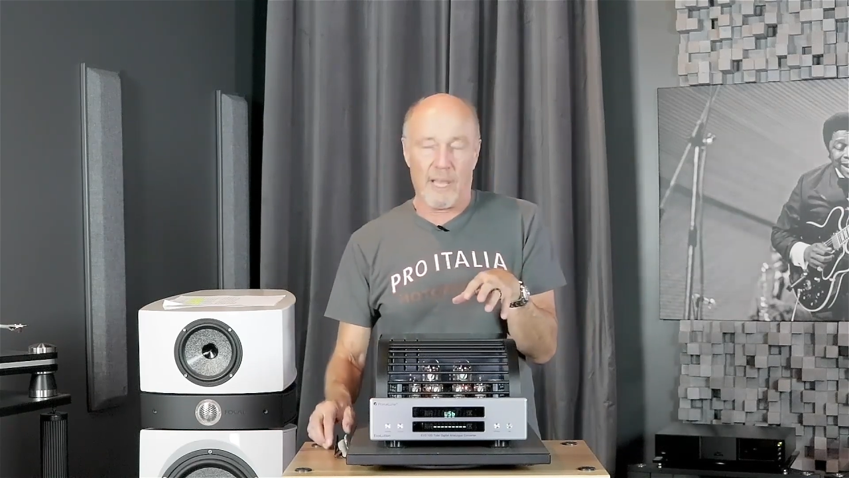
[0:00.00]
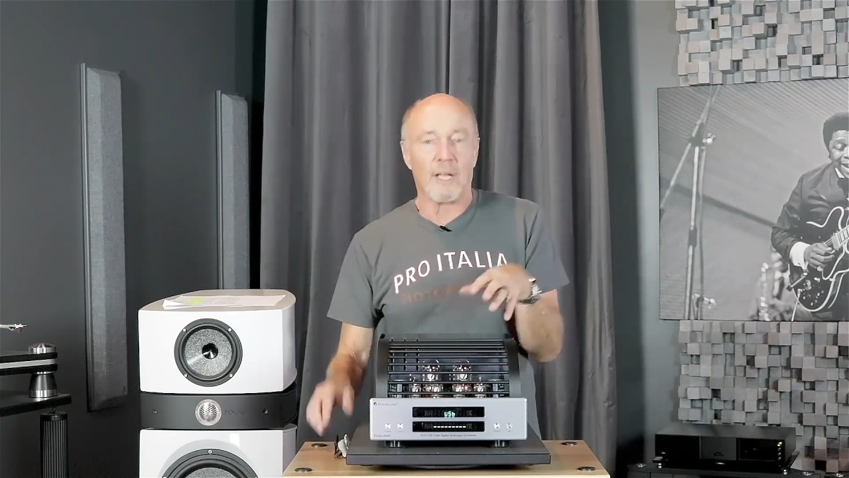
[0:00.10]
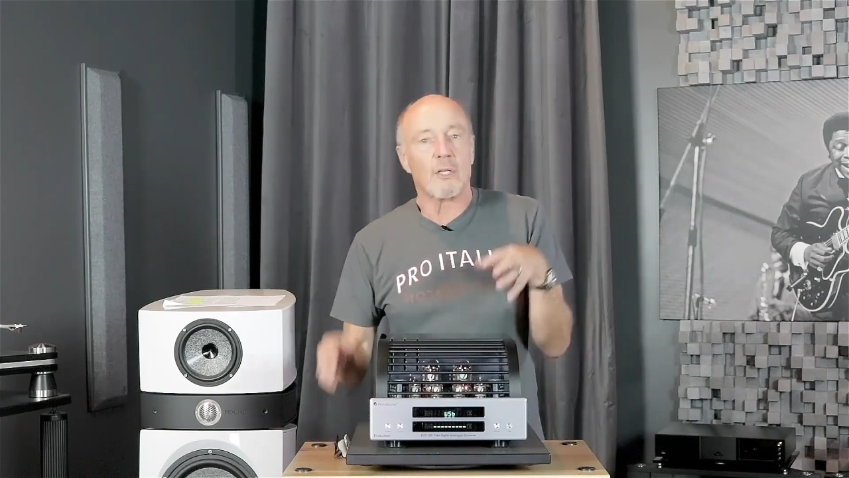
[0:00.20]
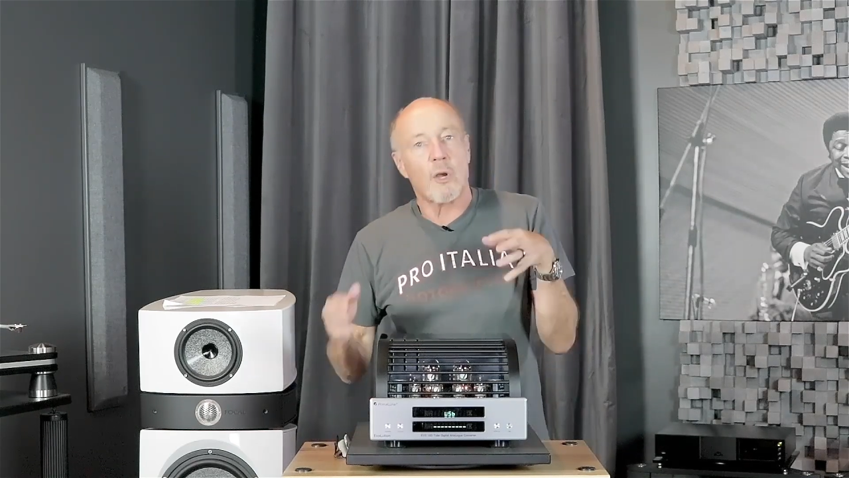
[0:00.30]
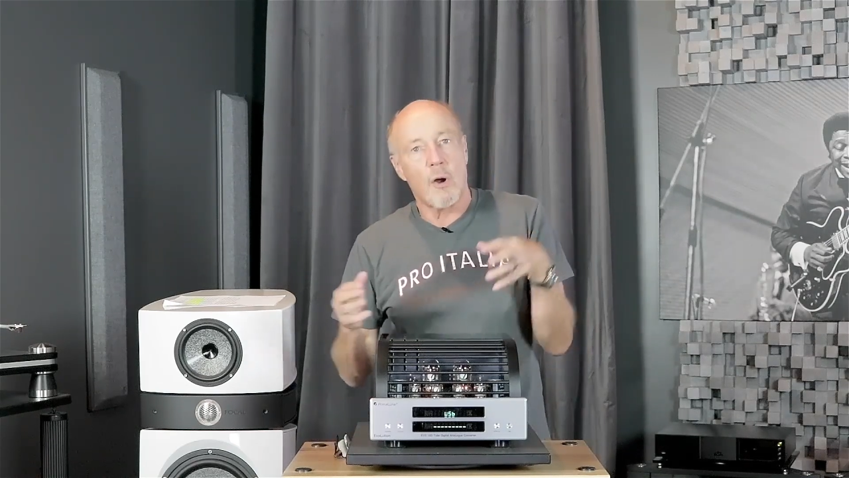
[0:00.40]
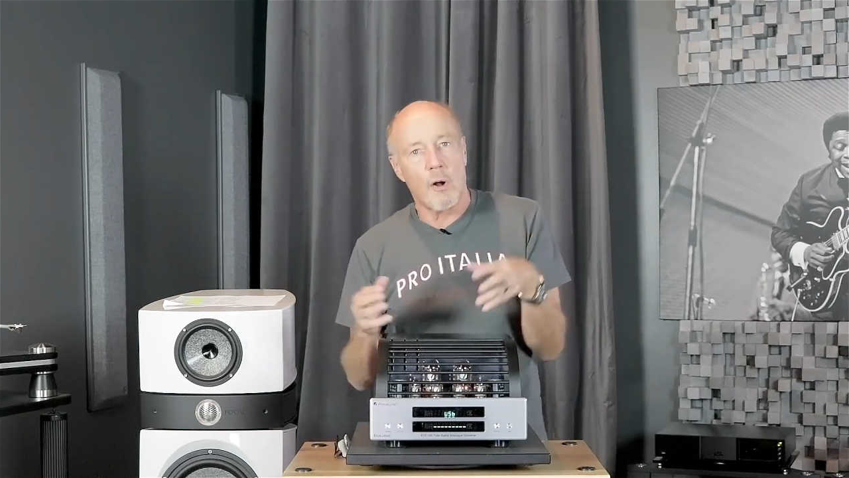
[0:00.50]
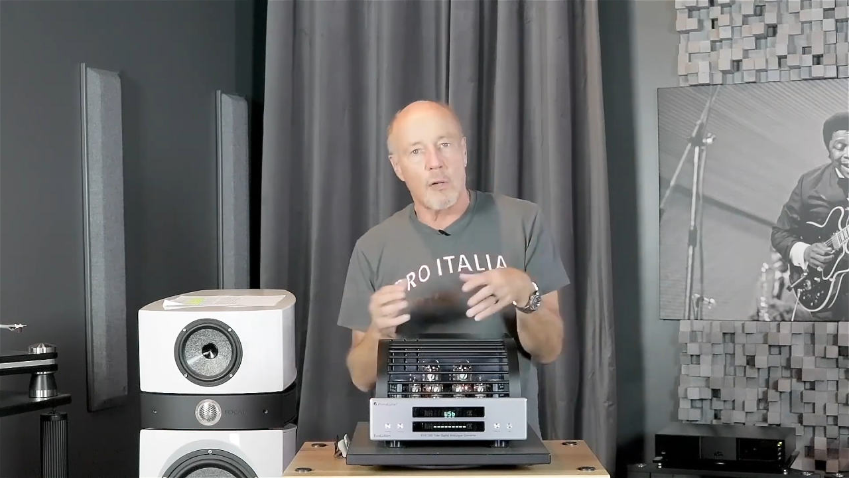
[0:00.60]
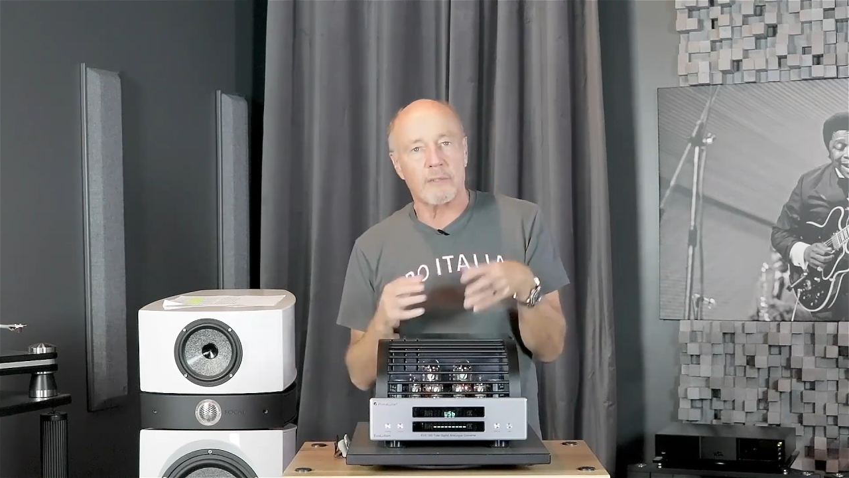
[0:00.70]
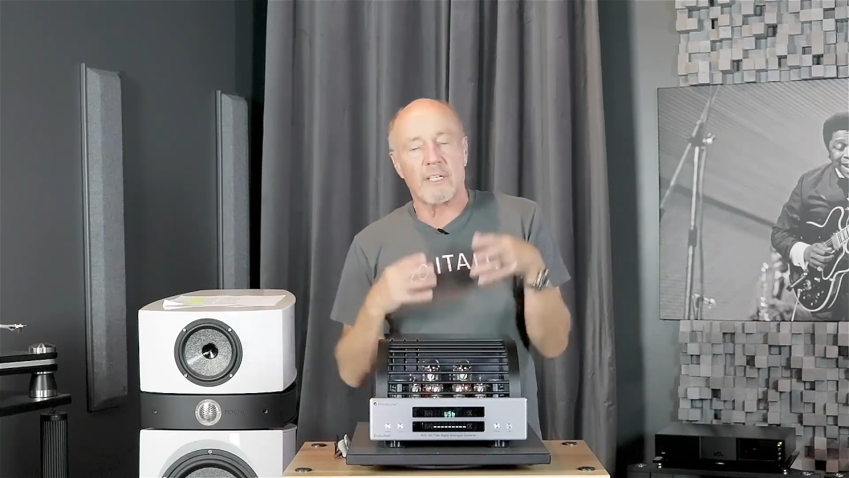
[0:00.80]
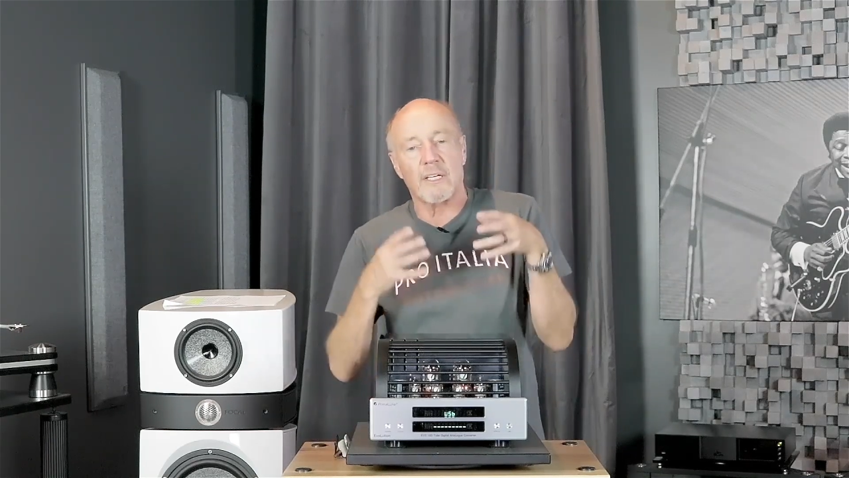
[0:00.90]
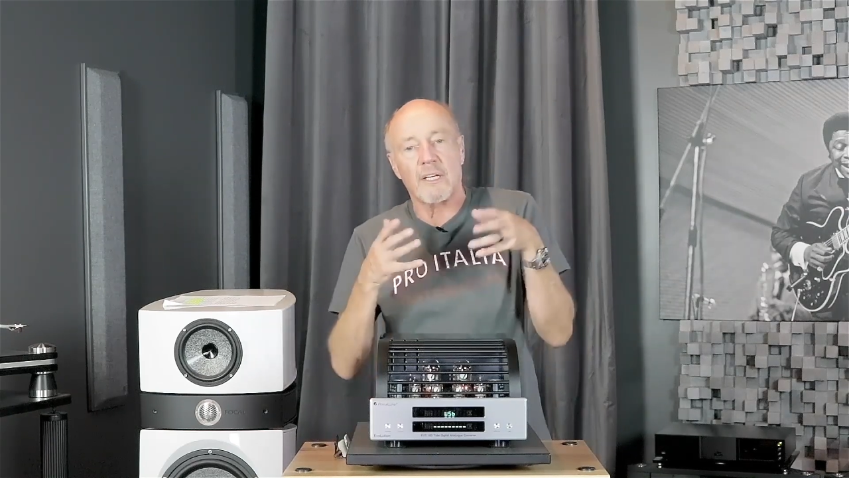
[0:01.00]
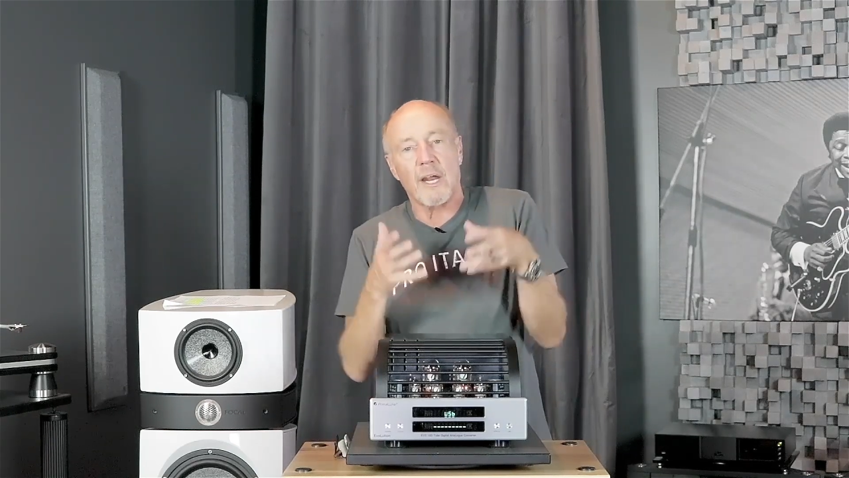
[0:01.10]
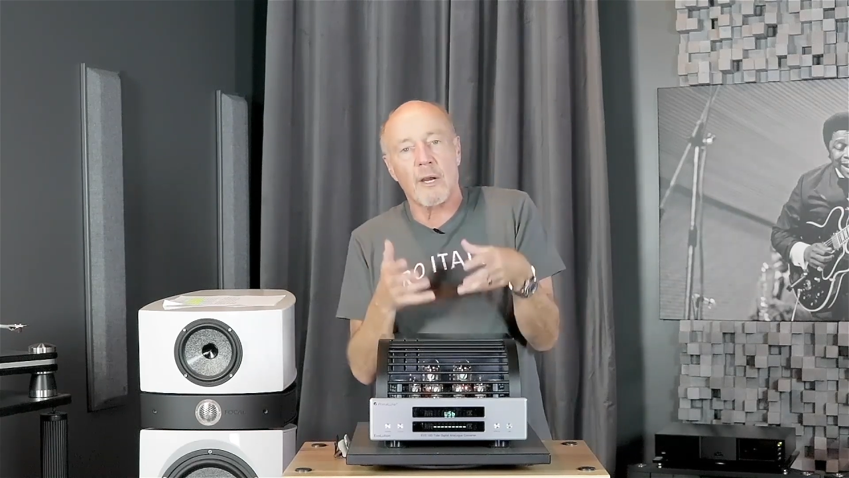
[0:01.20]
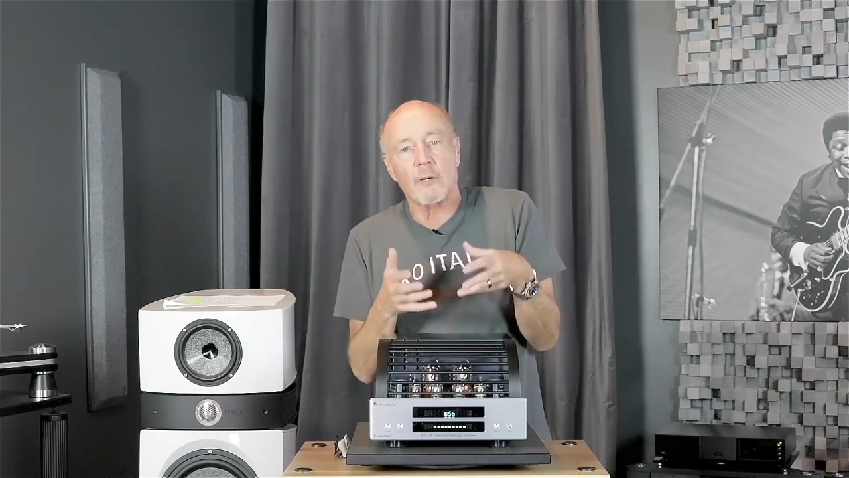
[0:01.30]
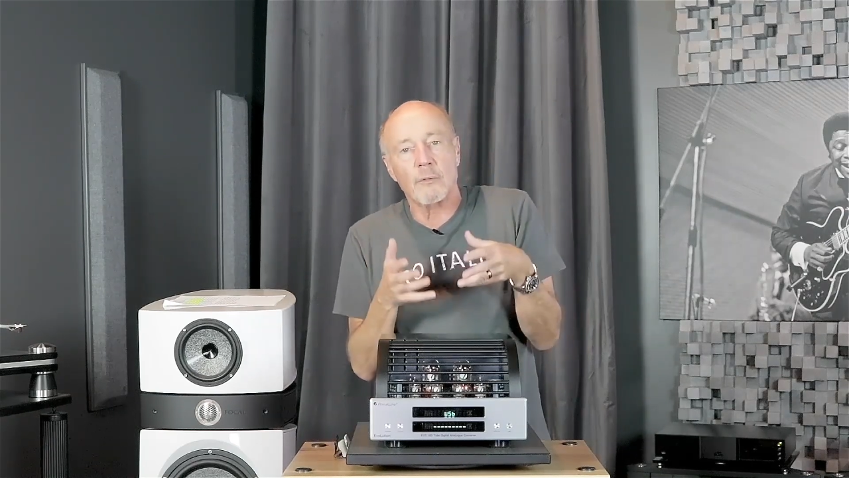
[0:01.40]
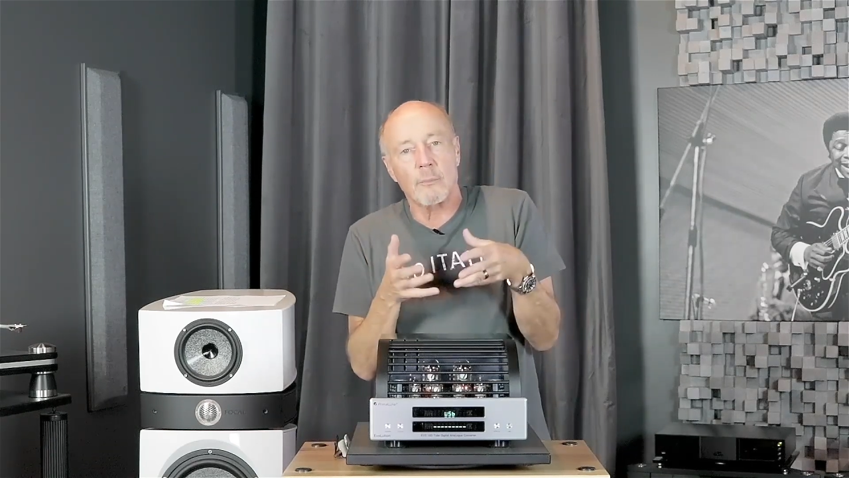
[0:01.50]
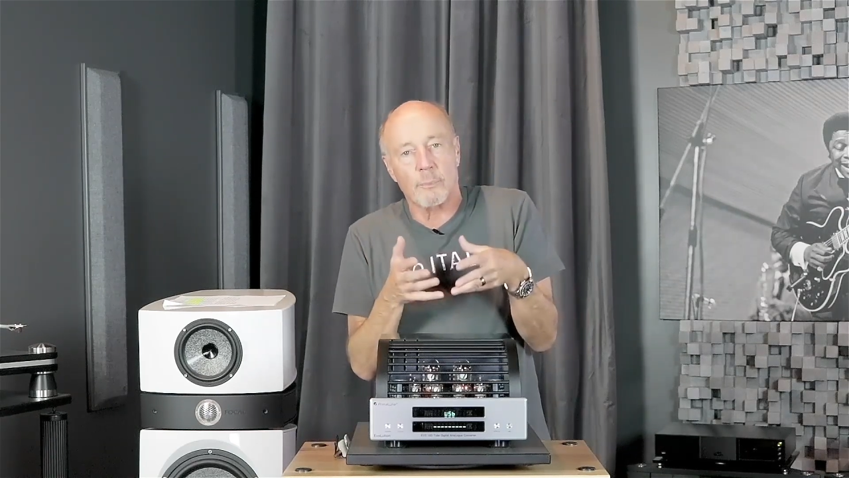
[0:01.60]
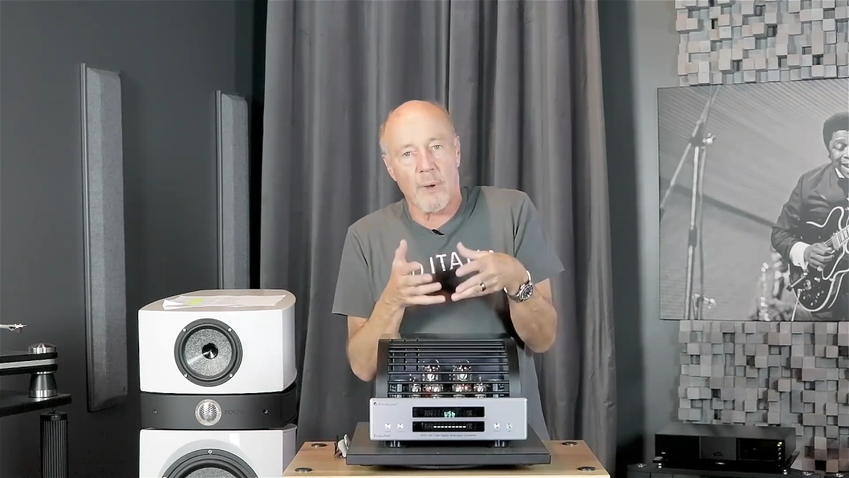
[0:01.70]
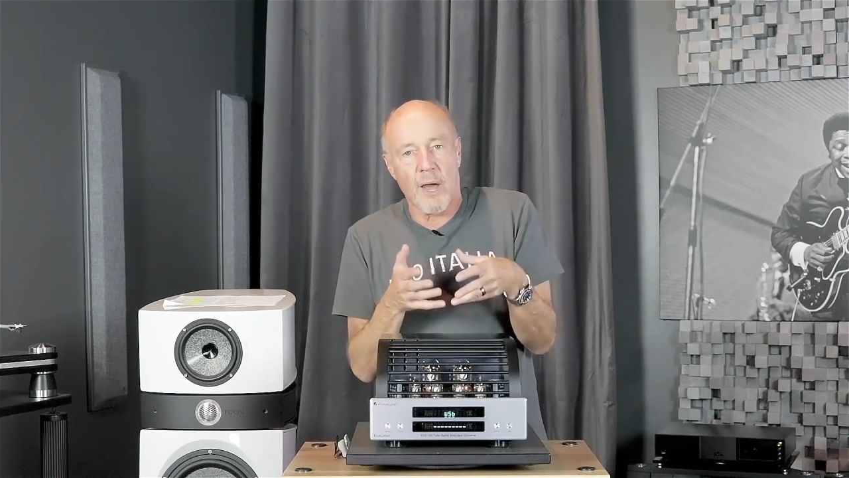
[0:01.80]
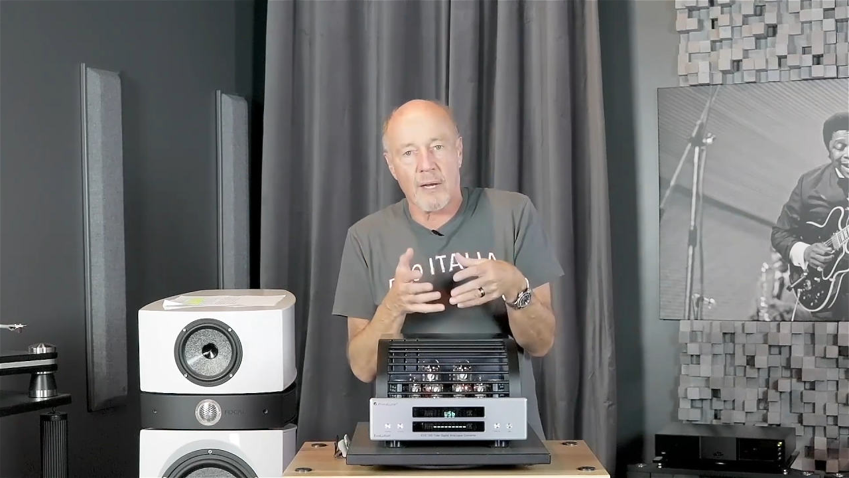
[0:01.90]
and called it an heirloom
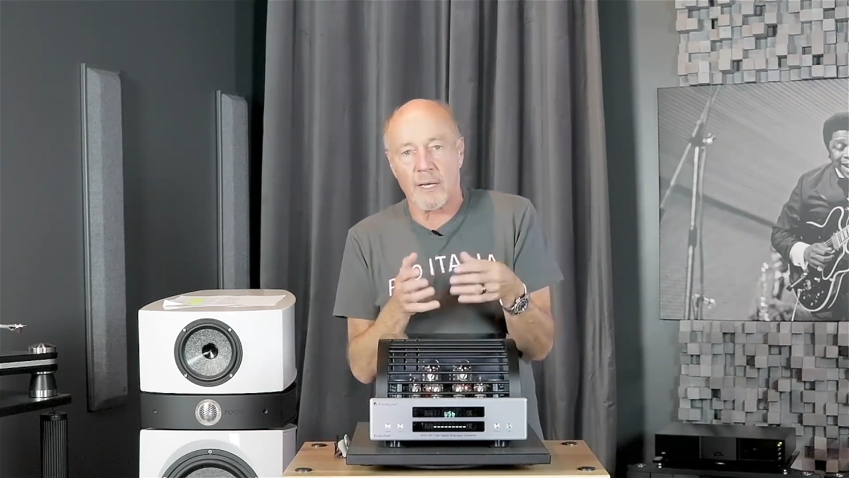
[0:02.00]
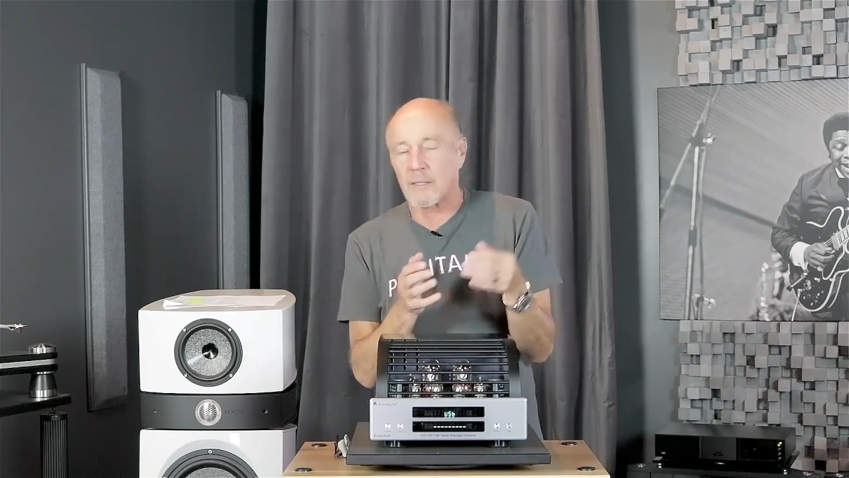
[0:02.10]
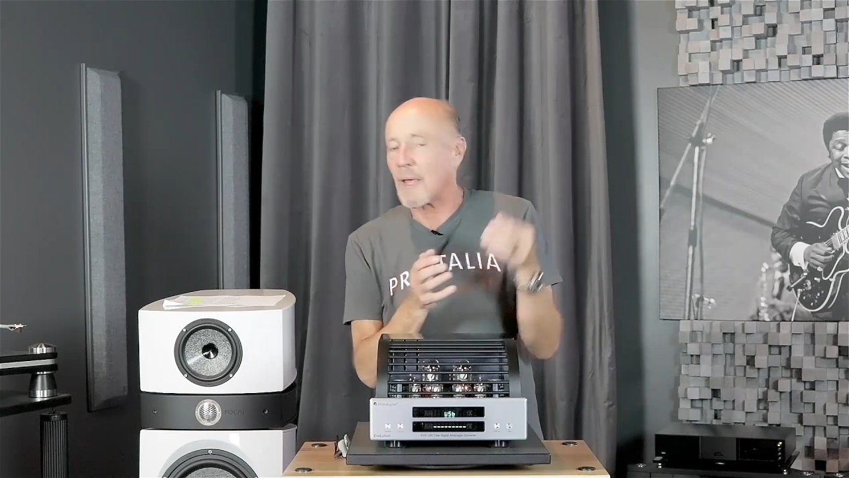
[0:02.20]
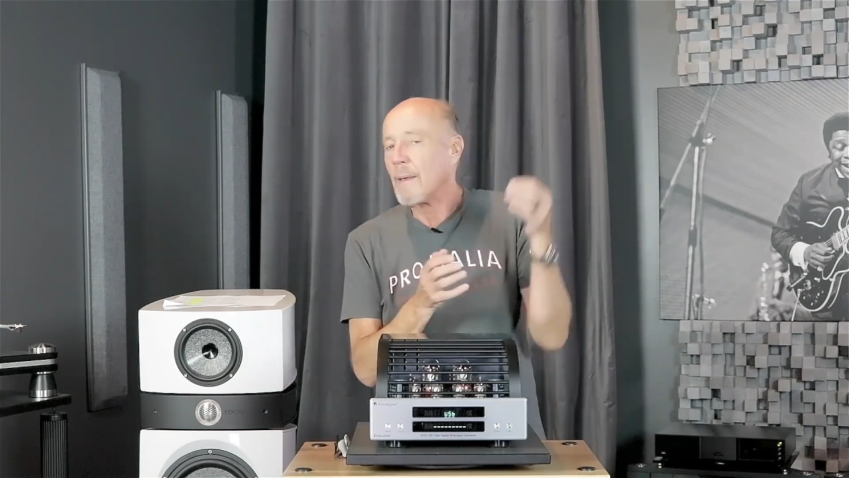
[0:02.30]
product?